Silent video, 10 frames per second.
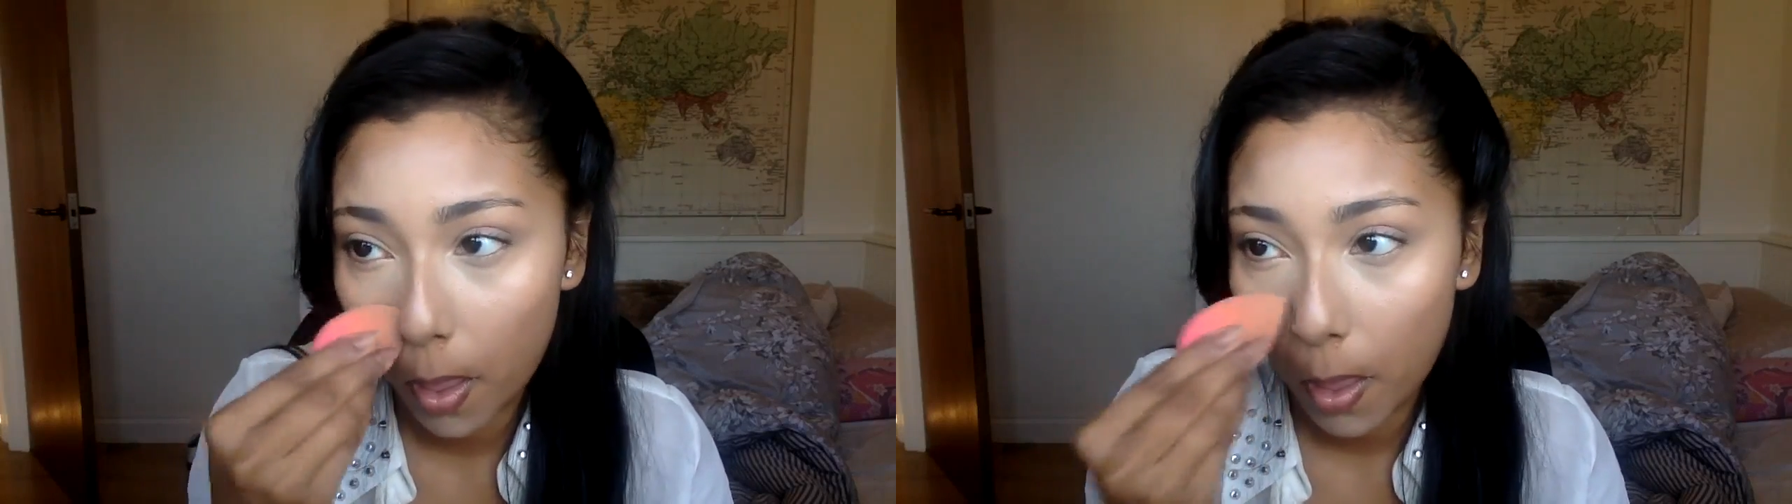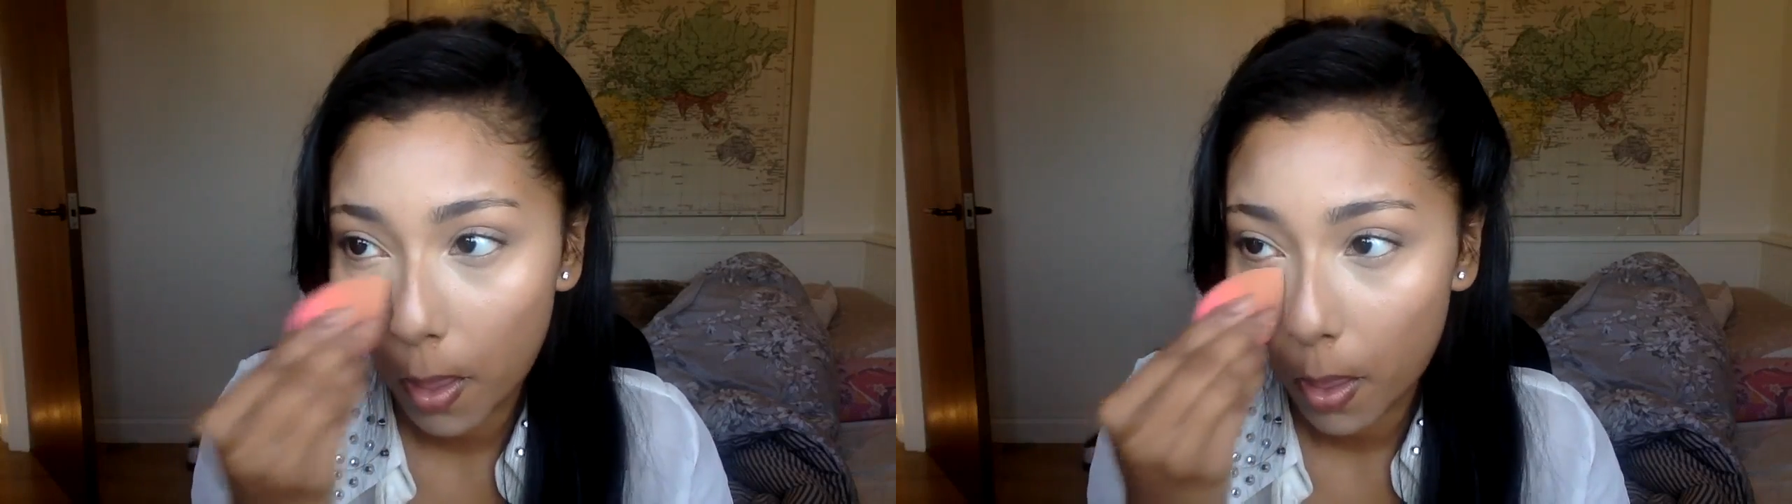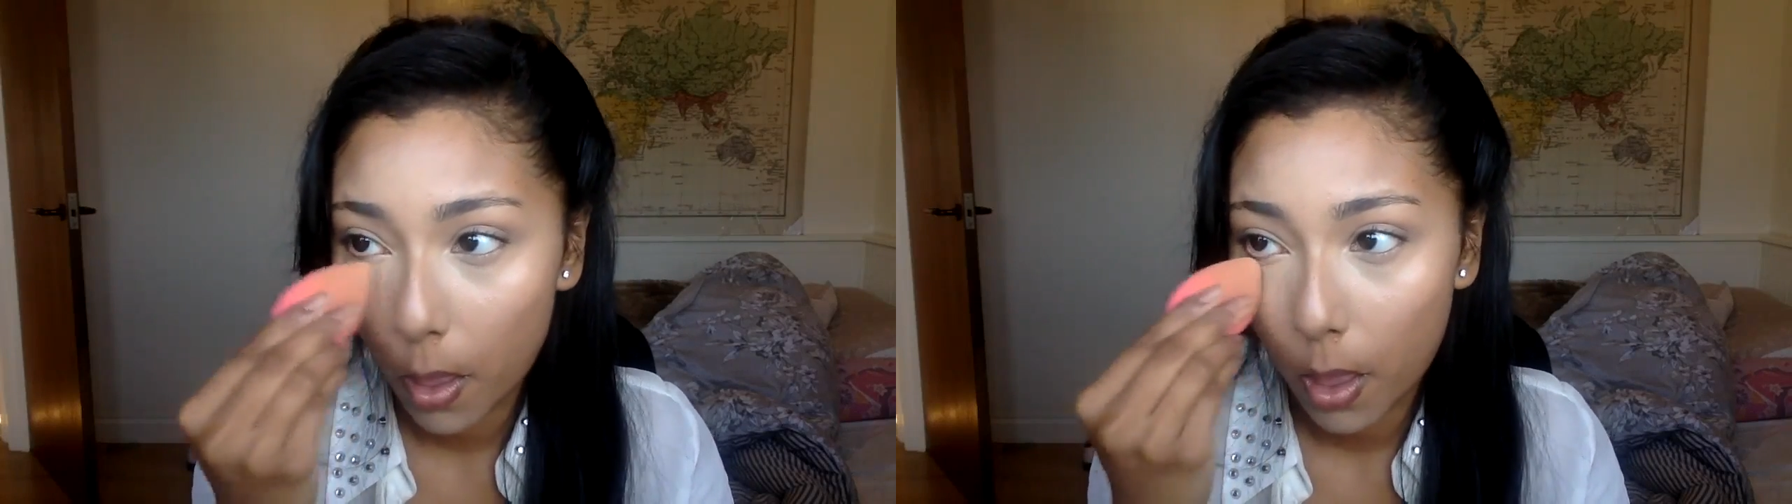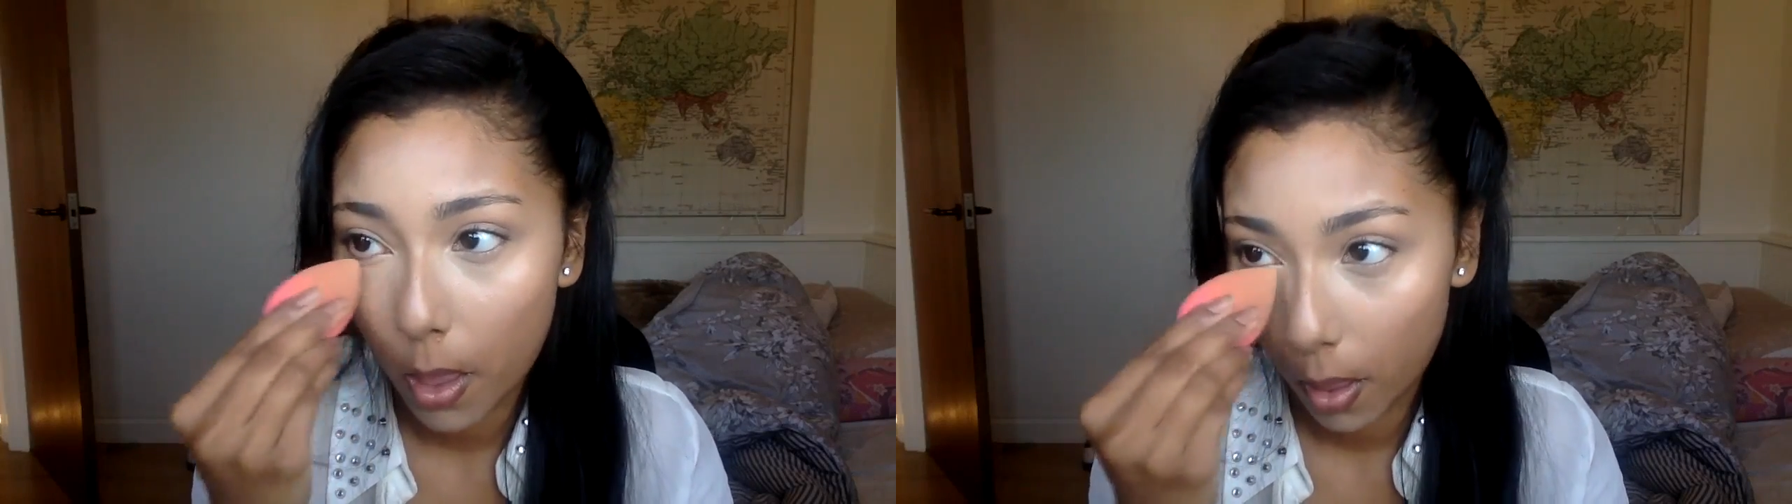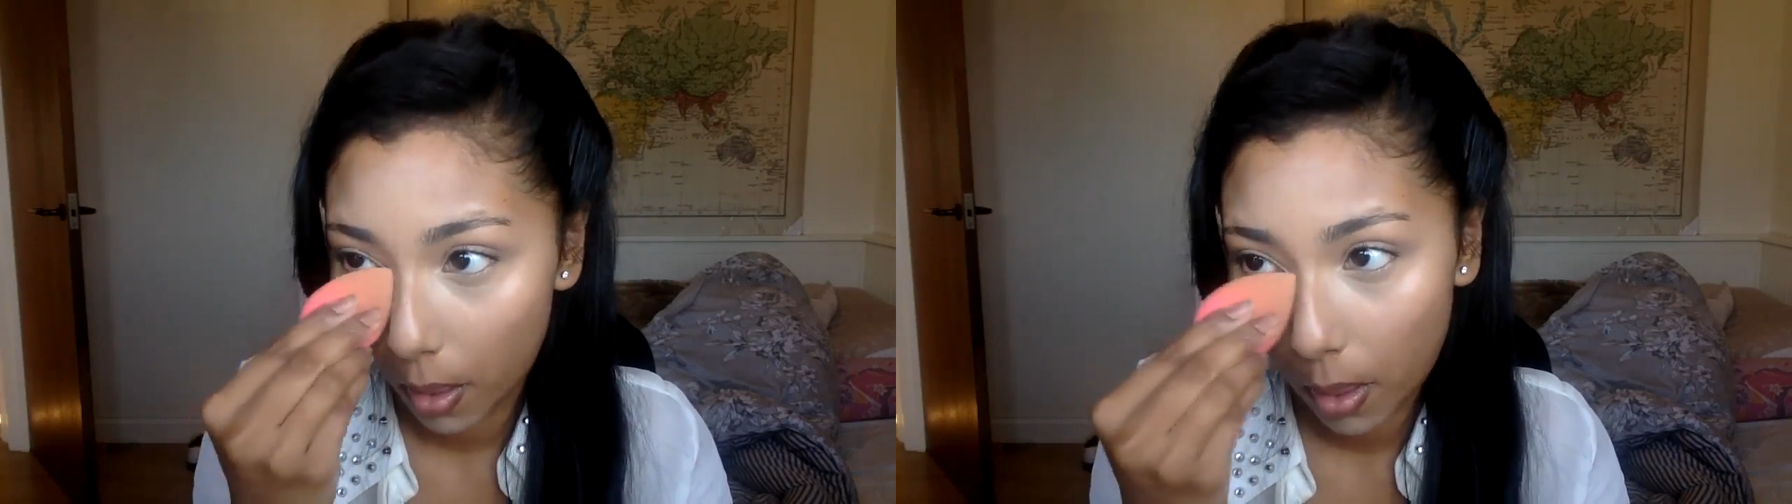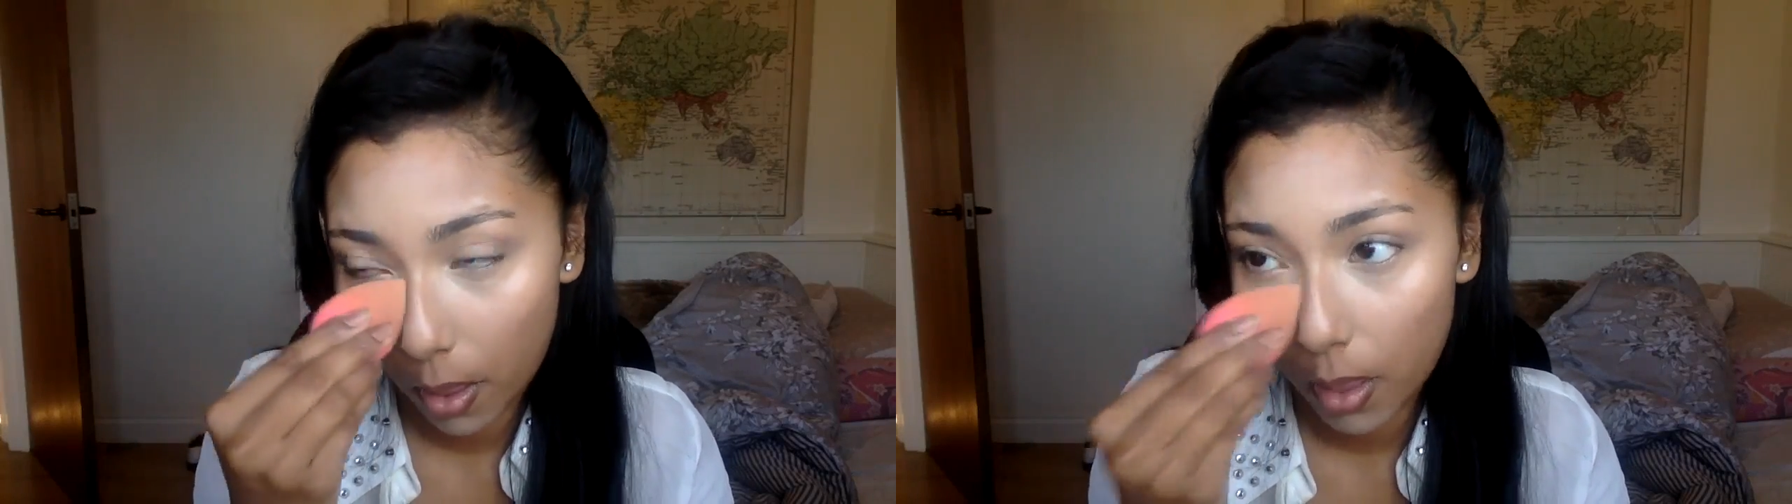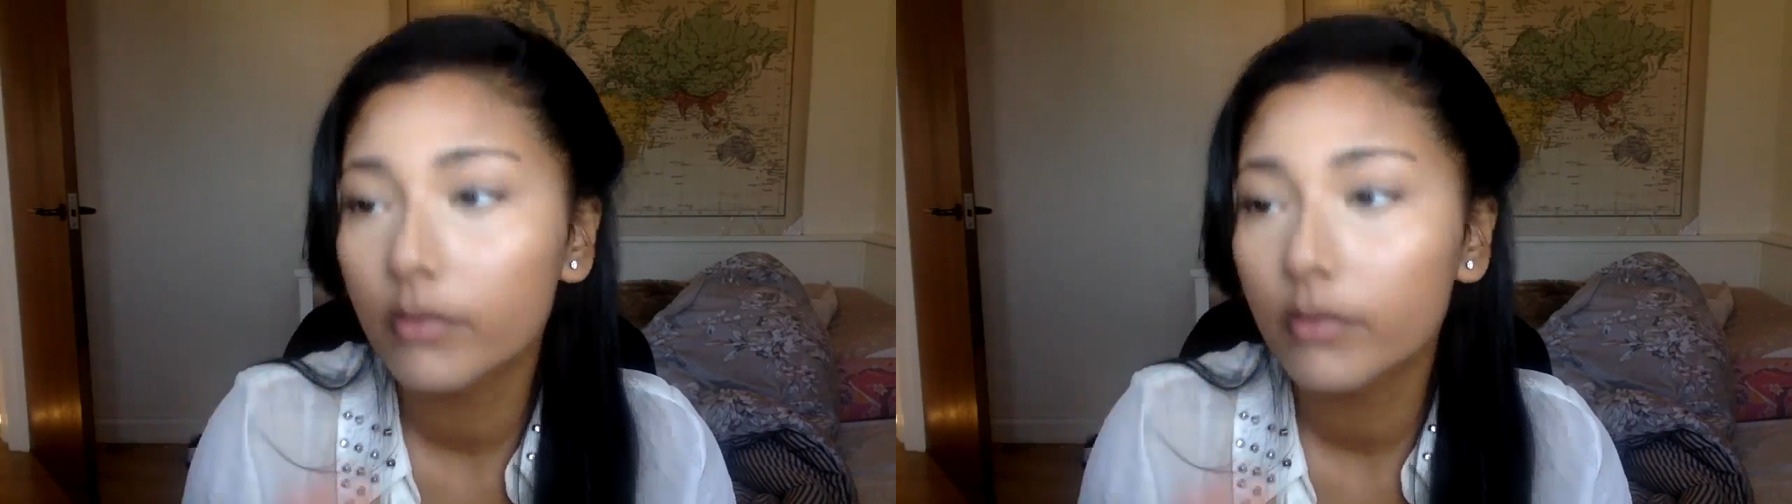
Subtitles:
And I'm just going to dab this